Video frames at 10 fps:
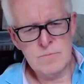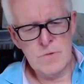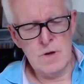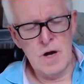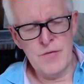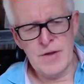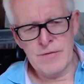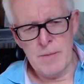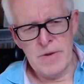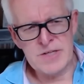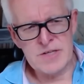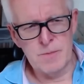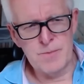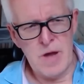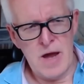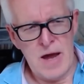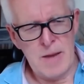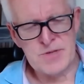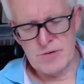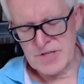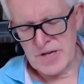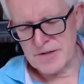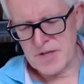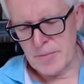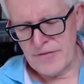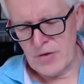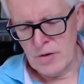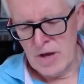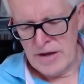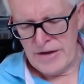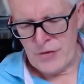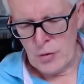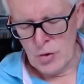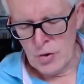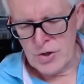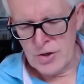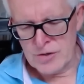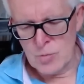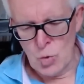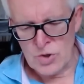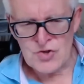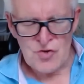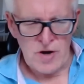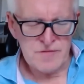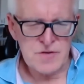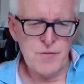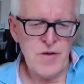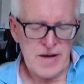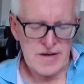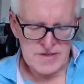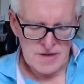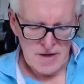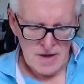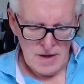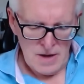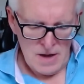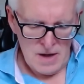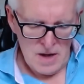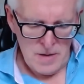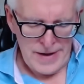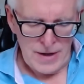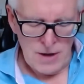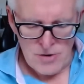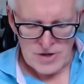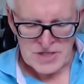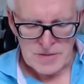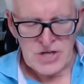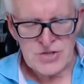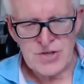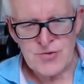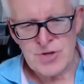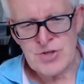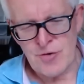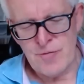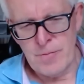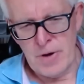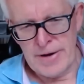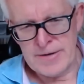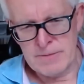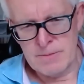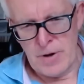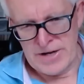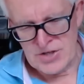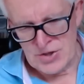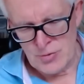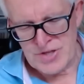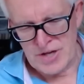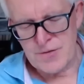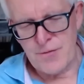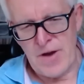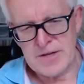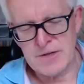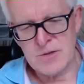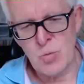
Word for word: Yeah, I think that makes com- absolute sense. I mean, if you if you look at what drives the VIX, uh, in our estimation, it's really driven by by two sets of factors.